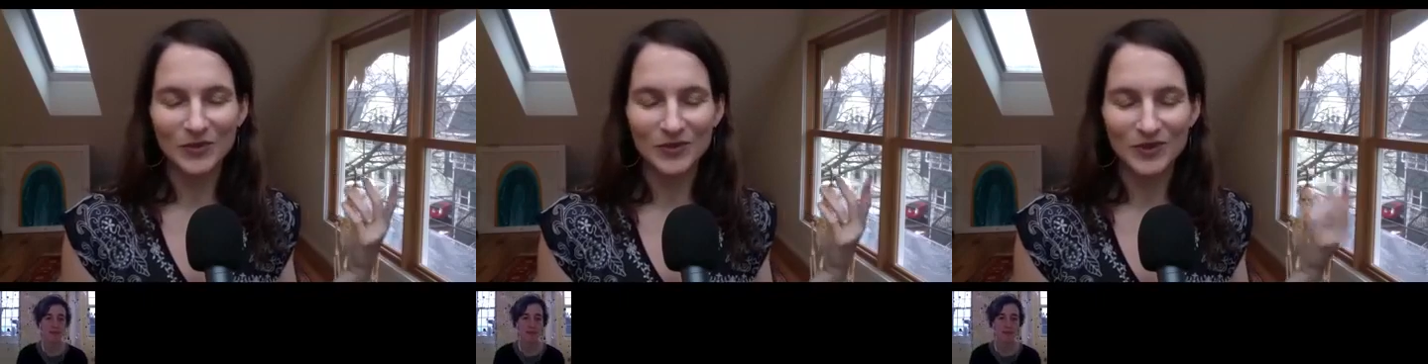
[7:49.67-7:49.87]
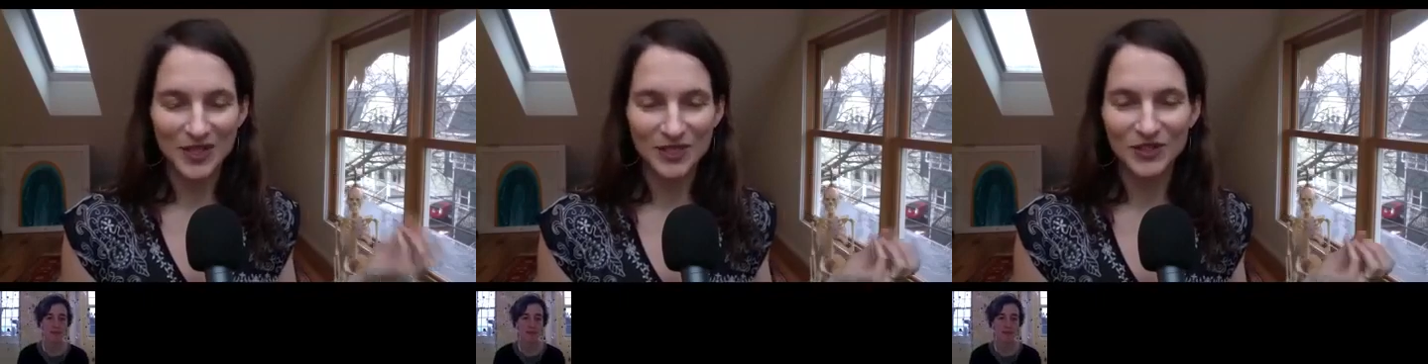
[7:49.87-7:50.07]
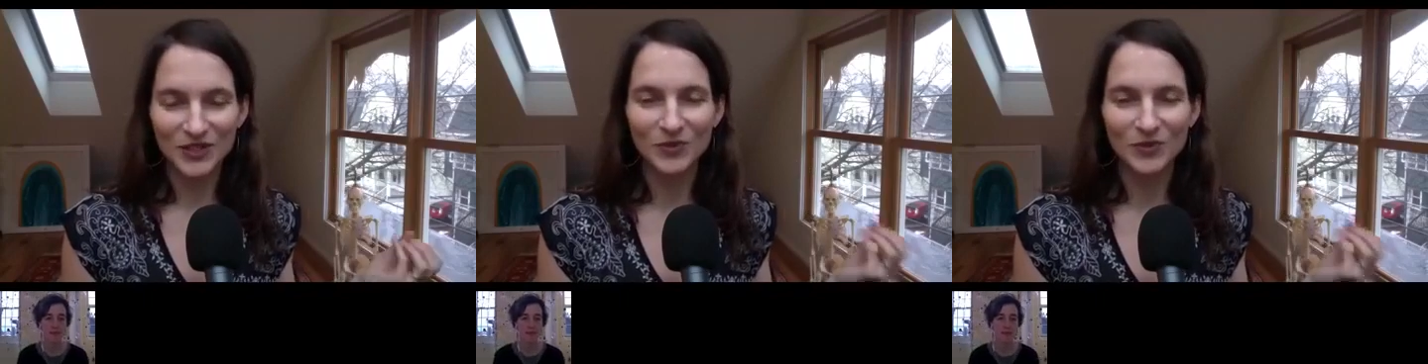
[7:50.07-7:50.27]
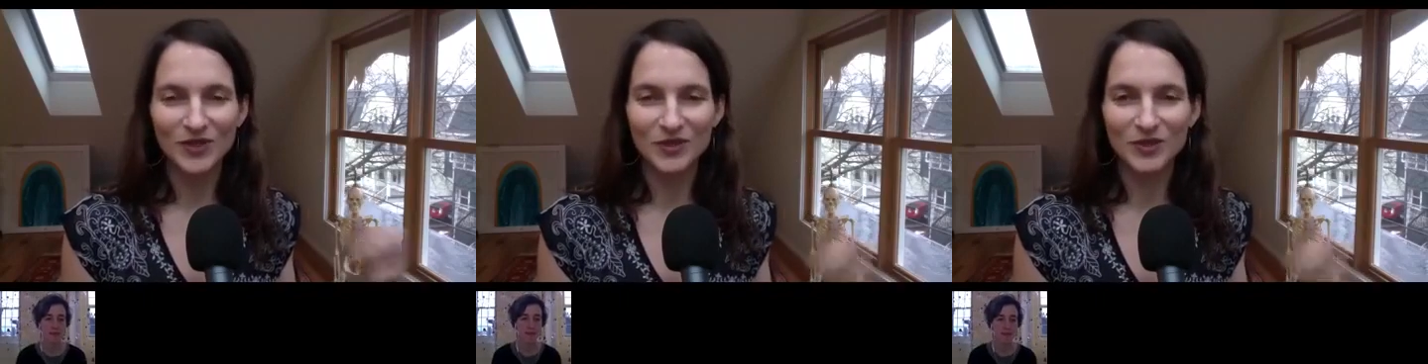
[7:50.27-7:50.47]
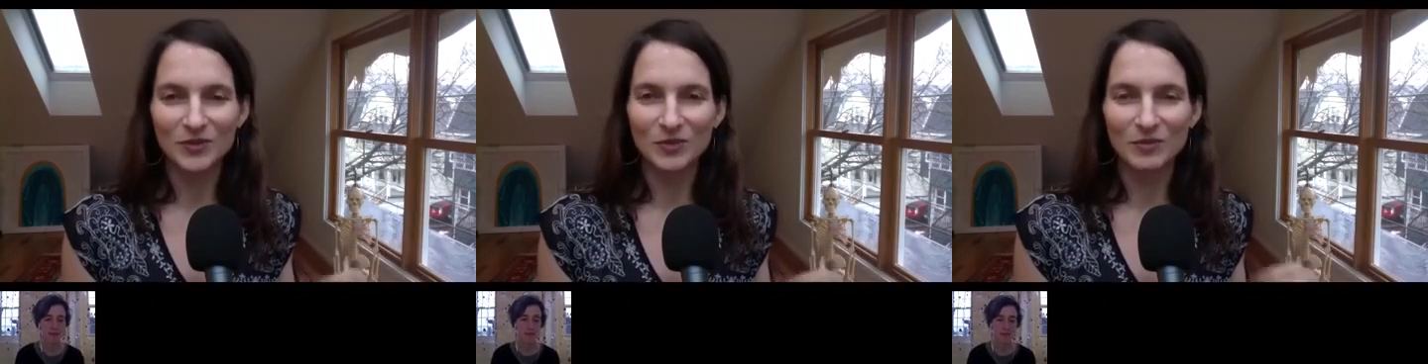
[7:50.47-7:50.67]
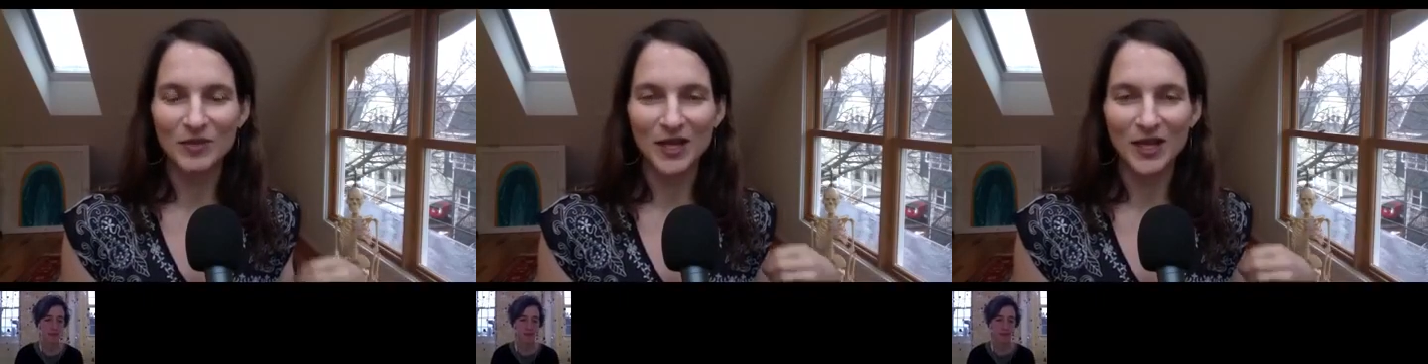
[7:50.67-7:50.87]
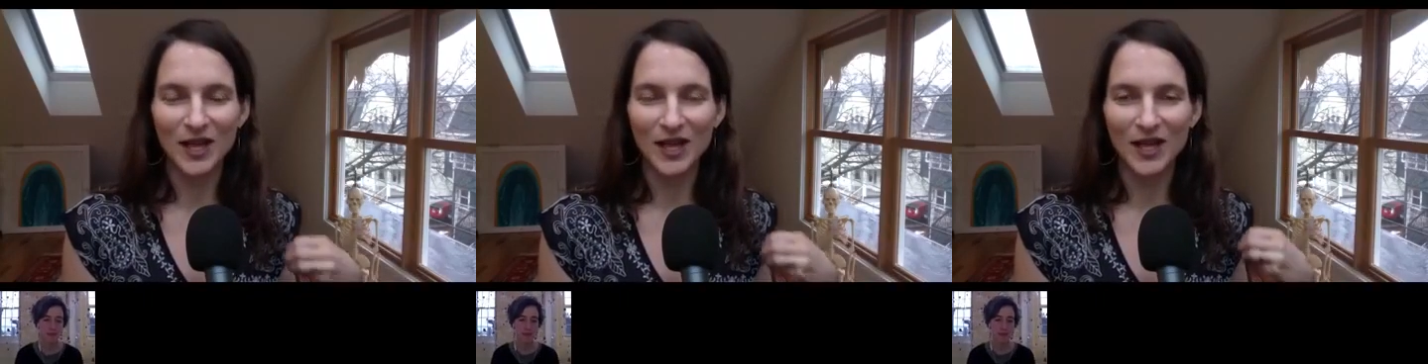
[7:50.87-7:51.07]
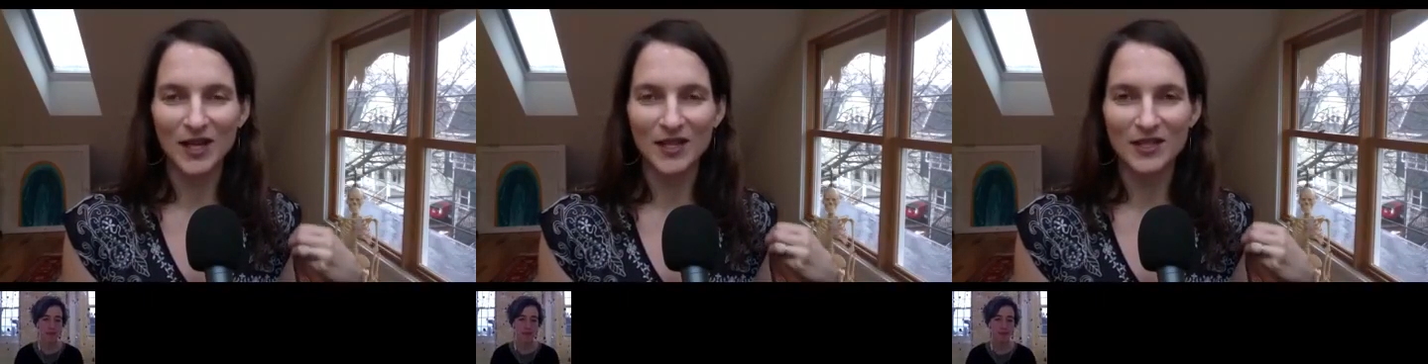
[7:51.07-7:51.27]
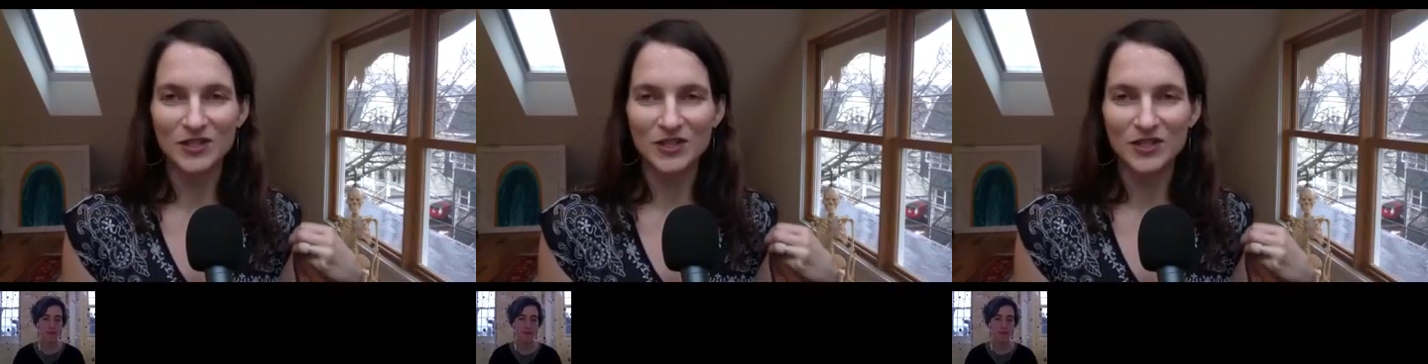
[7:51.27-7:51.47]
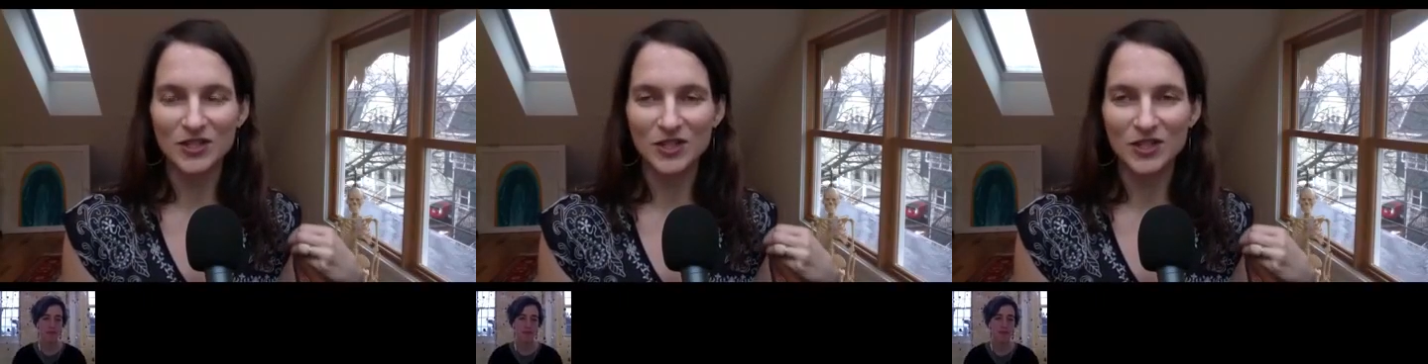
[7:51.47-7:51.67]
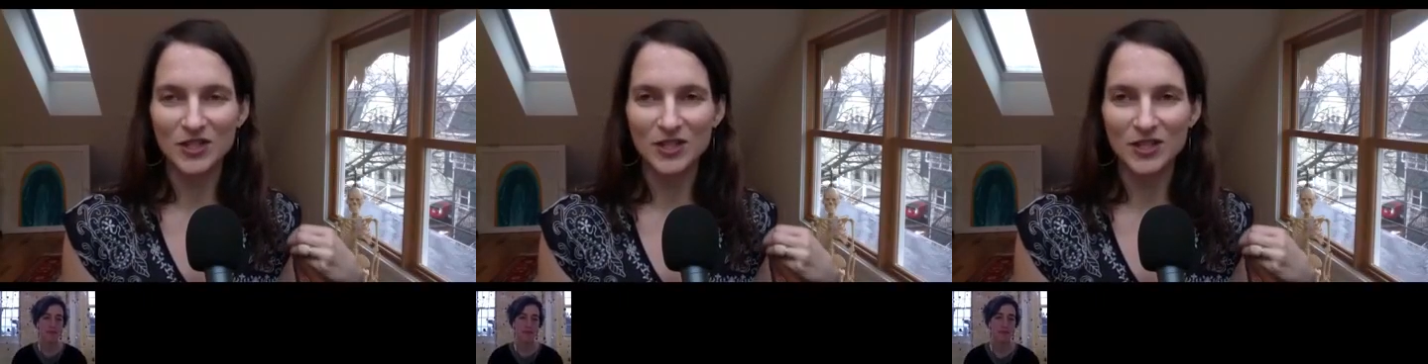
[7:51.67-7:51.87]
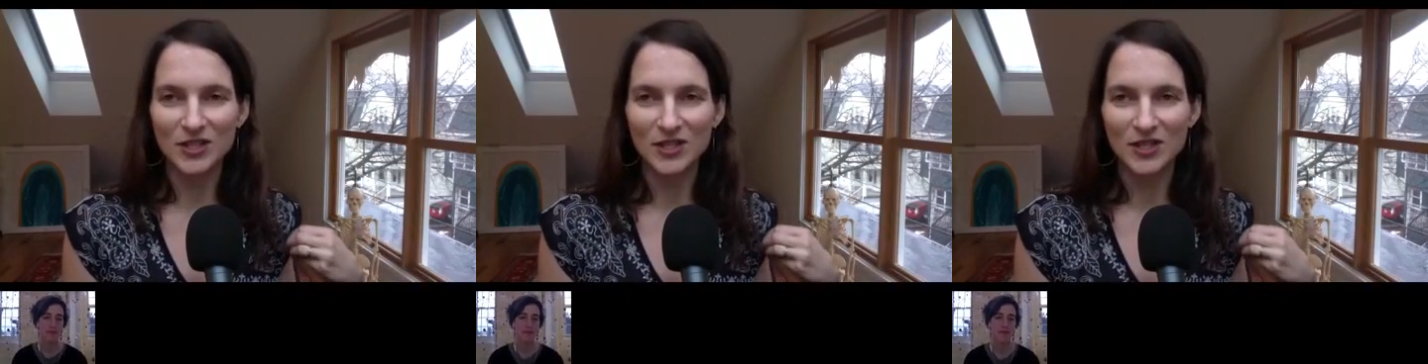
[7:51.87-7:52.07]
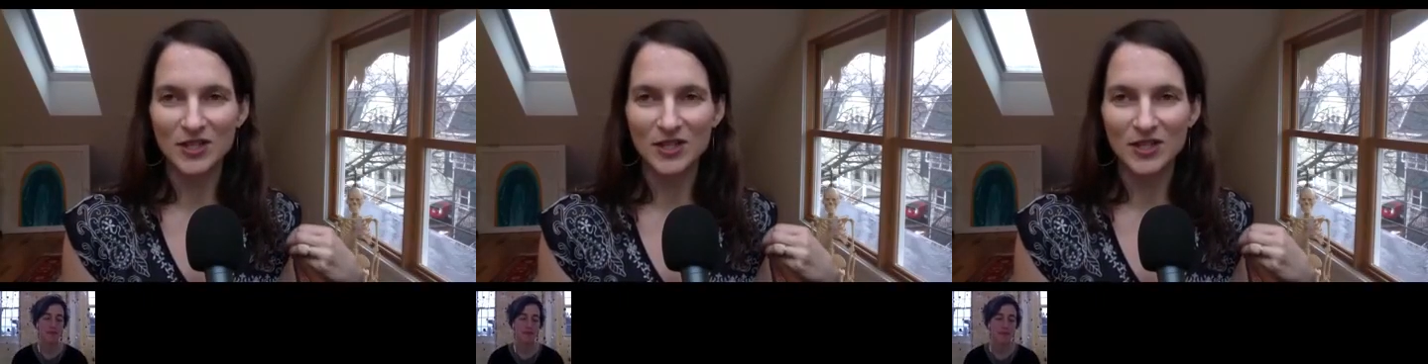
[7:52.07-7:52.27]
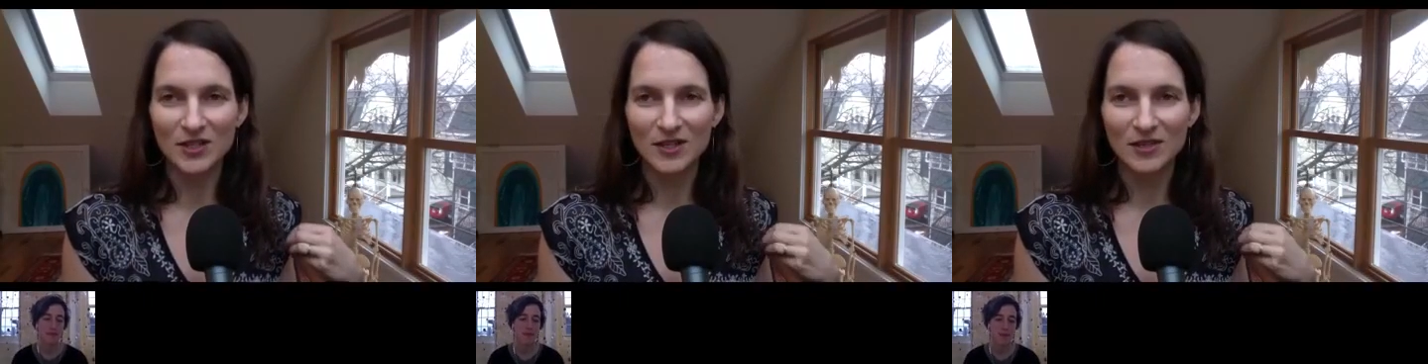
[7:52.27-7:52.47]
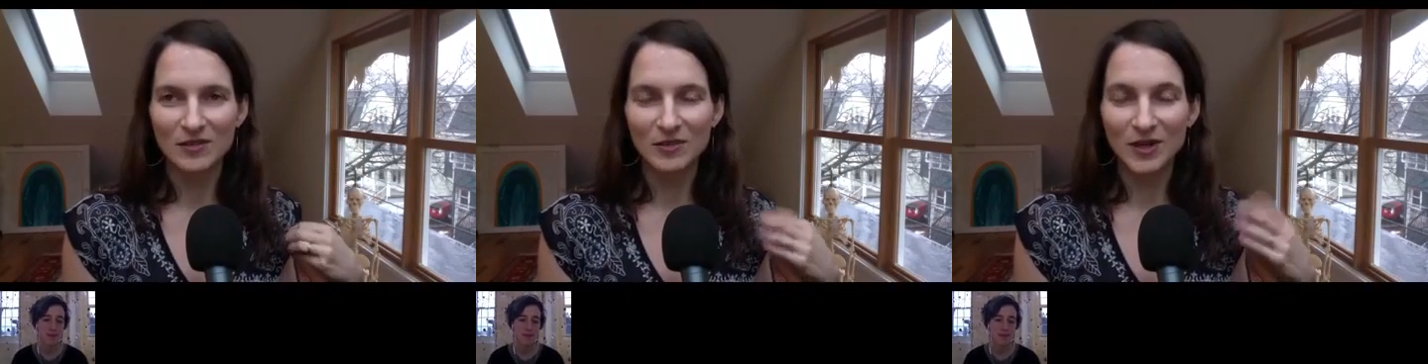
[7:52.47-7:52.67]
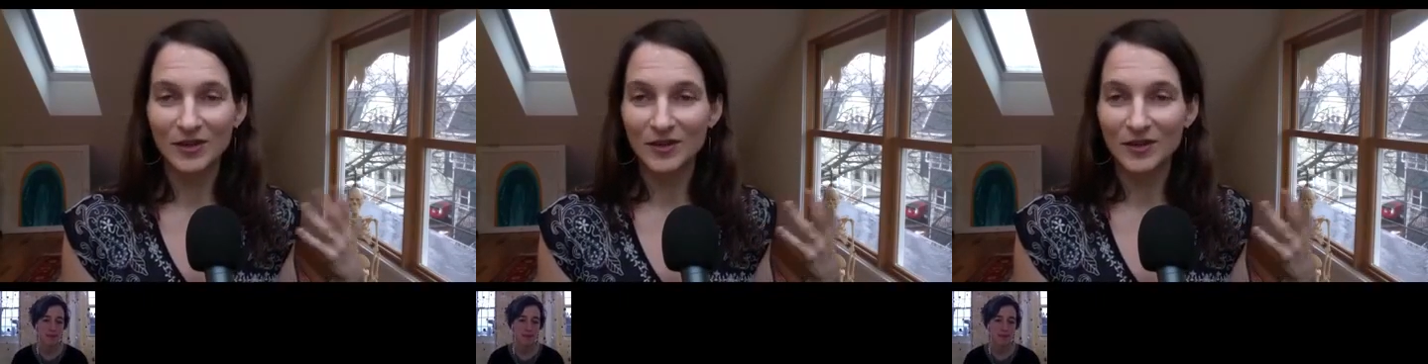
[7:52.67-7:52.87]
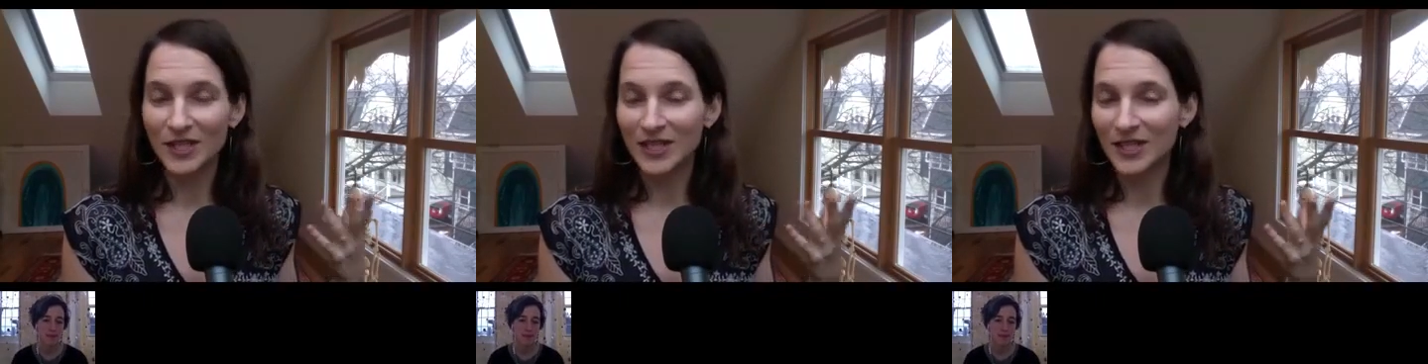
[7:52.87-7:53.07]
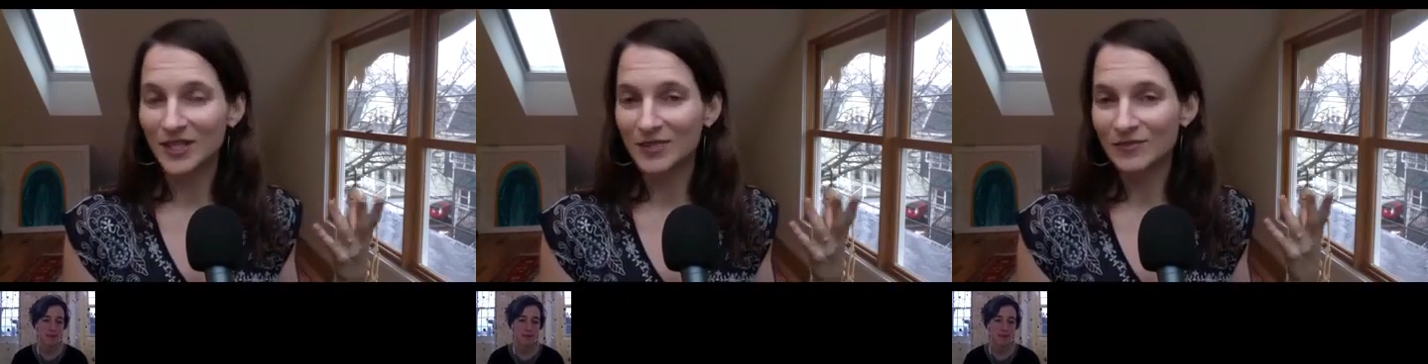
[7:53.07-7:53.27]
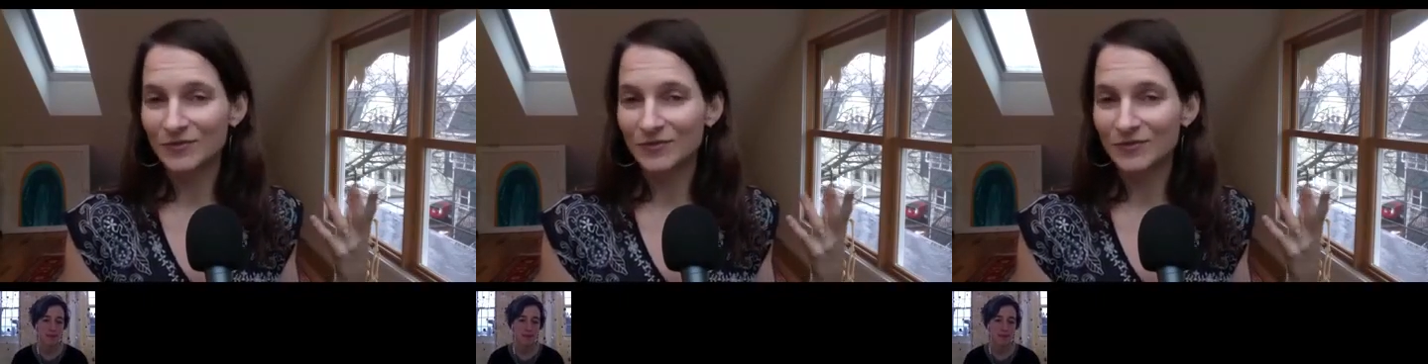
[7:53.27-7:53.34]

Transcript: session with this woman, and she barely